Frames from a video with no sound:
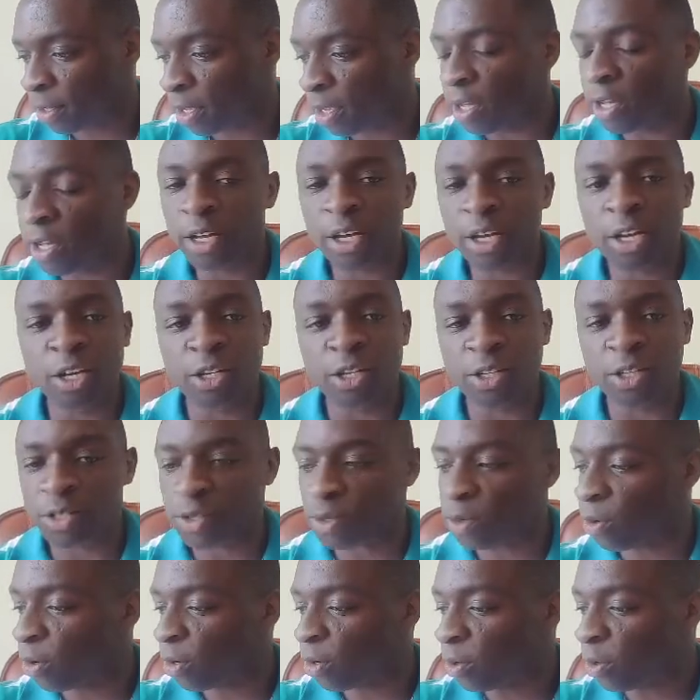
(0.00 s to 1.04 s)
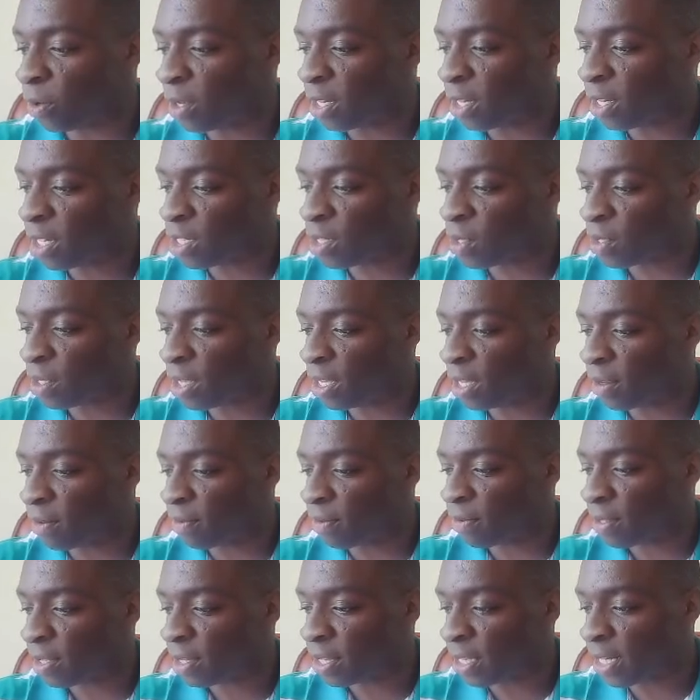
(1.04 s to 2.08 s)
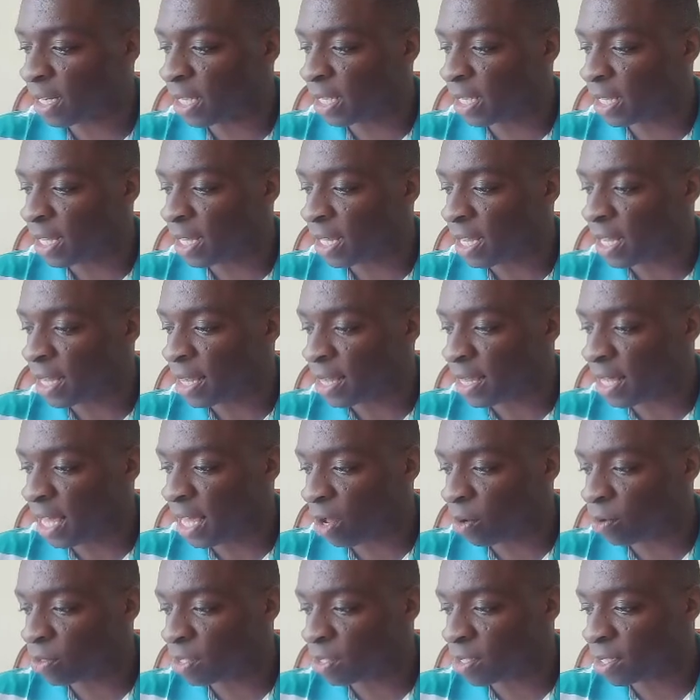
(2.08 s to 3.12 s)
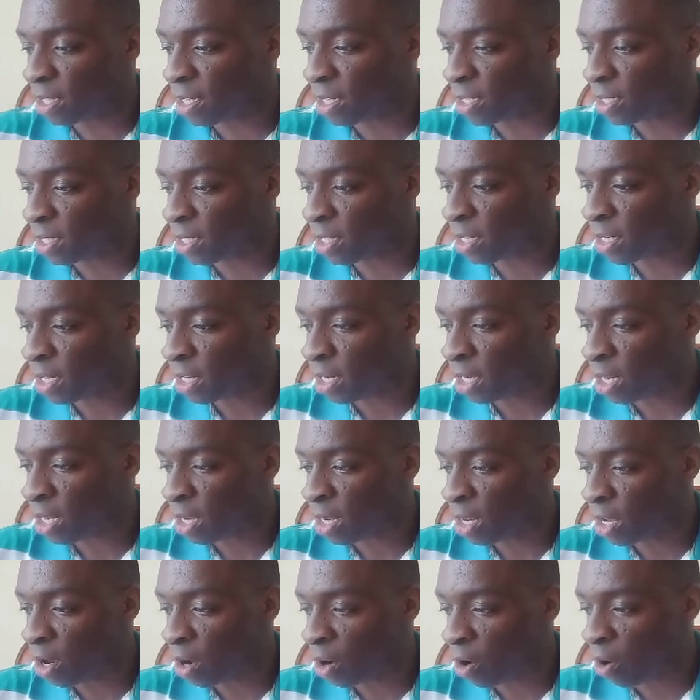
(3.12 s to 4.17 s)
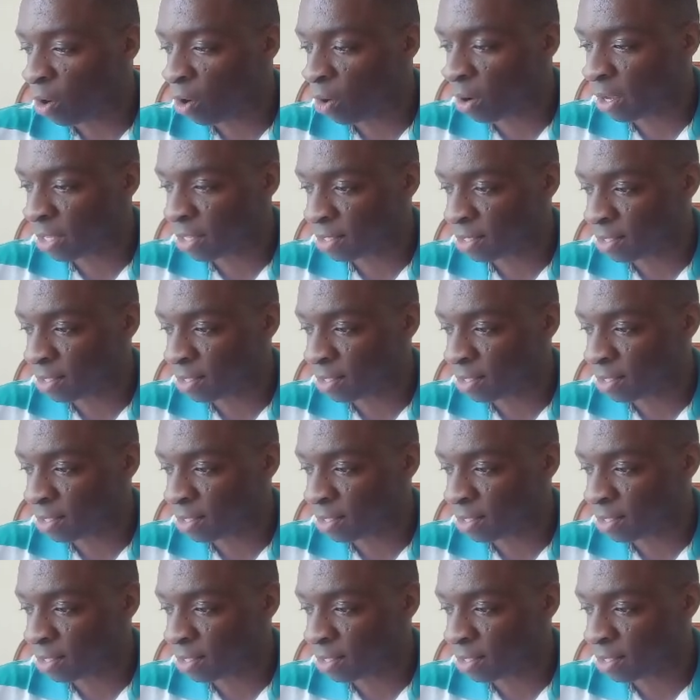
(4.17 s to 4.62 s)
So you will need to give 3,000 coins.